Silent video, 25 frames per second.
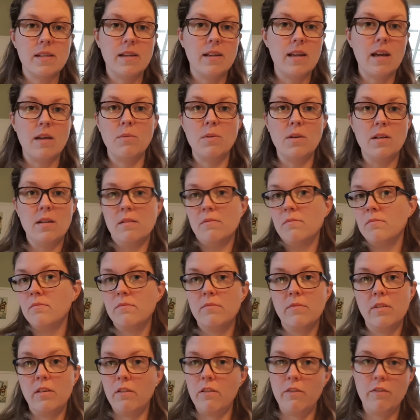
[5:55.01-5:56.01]
and I will
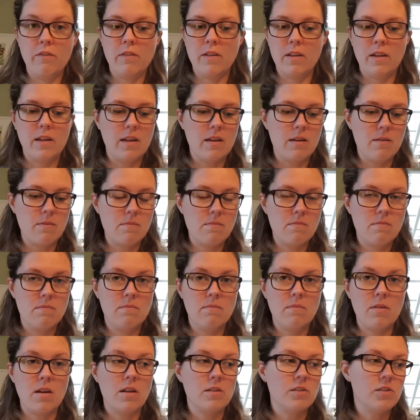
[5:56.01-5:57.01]

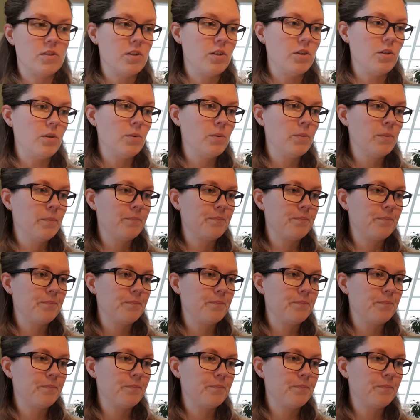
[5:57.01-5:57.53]
answer you.